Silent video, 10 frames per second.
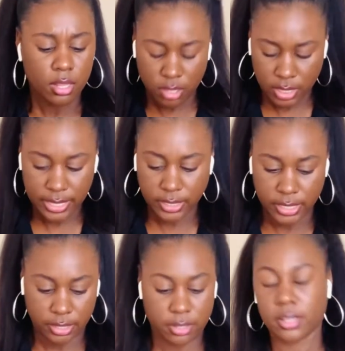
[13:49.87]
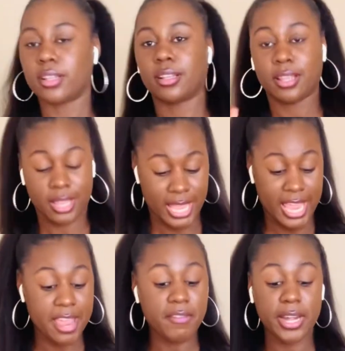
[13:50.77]
Let's see.
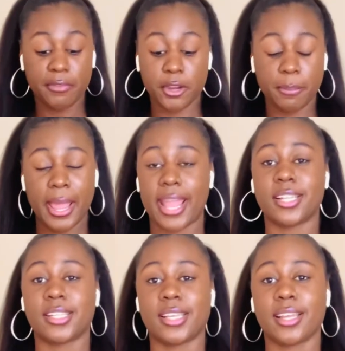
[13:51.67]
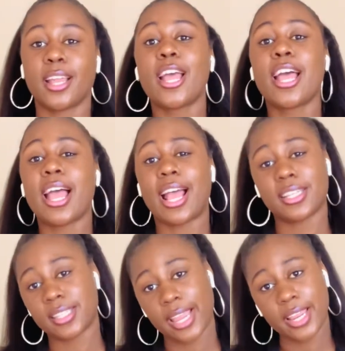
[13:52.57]
Even if you're passing, I
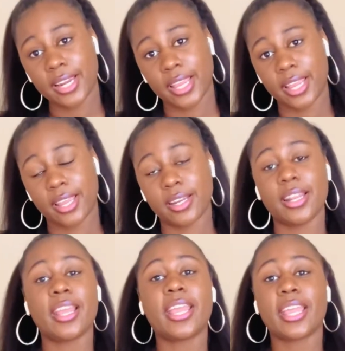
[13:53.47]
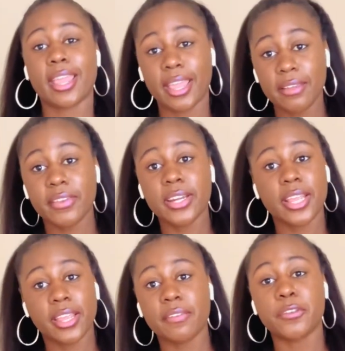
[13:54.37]
say it again, even
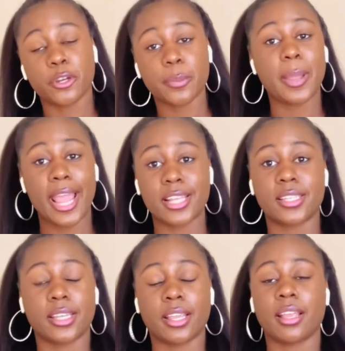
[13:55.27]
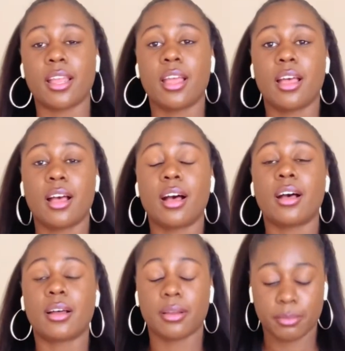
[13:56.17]
if you're passing,
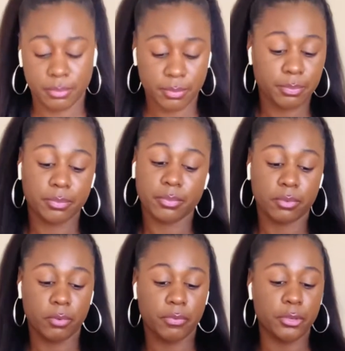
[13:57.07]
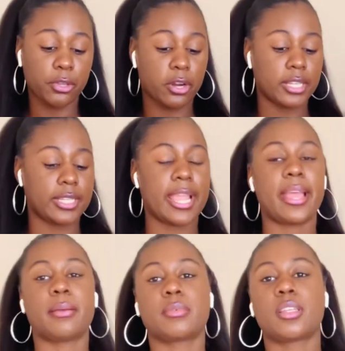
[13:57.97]
review your
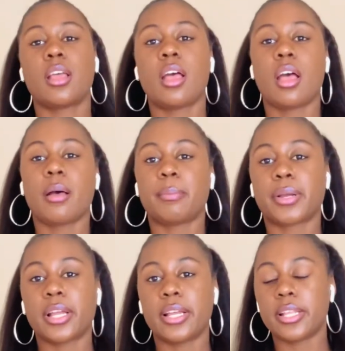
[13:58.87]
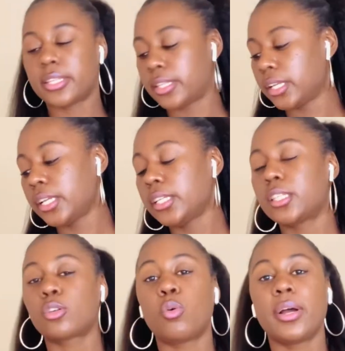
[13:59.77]
exams, because
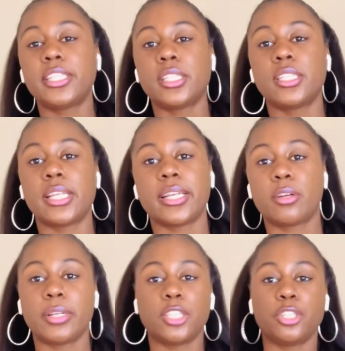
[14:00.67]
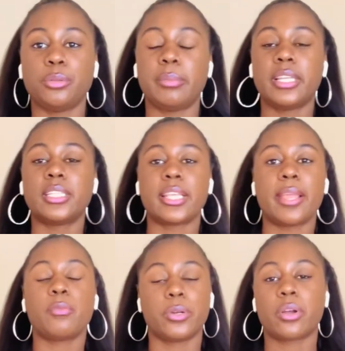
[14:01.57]
these questions, any questions you miss,
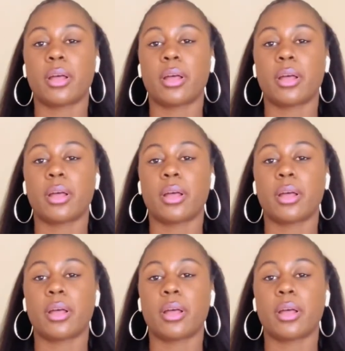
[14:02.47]
it will